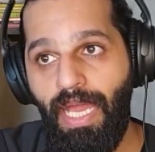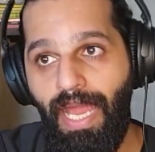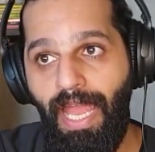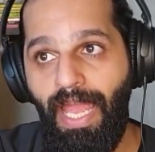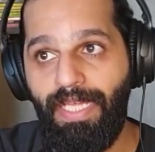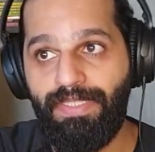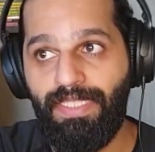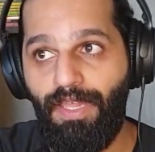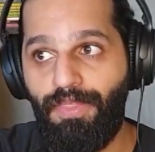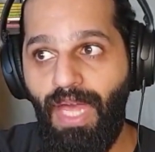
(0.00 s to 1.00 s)
And
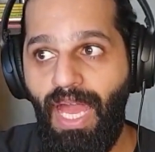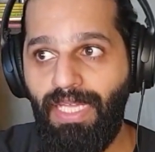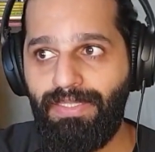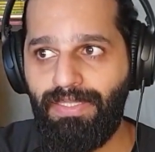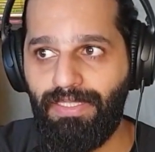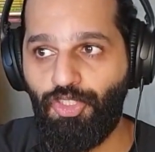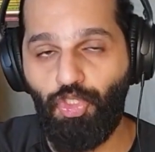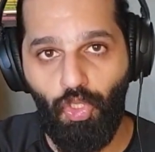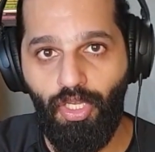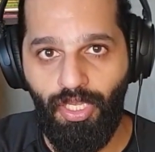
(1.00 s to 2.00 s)
that
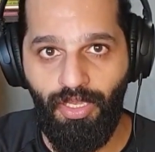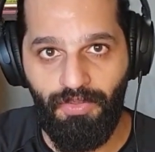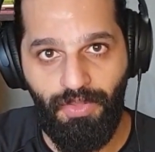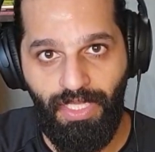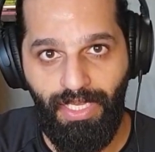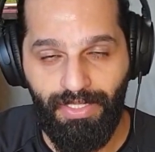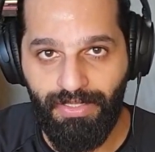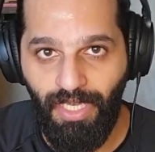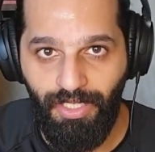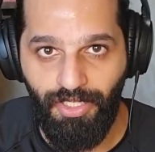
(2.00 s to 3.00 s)
shook the
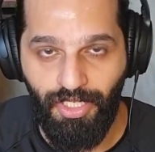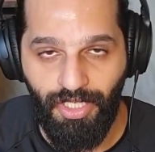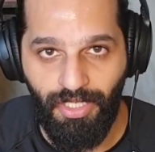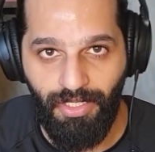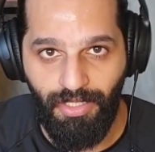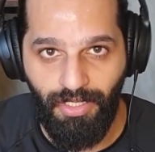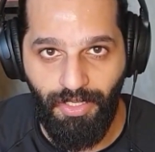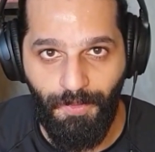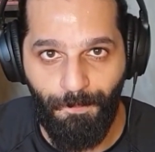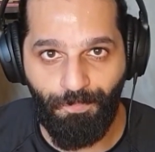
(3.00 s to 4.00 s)
entire,
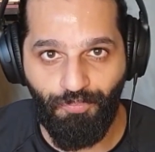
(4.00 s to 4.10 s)
the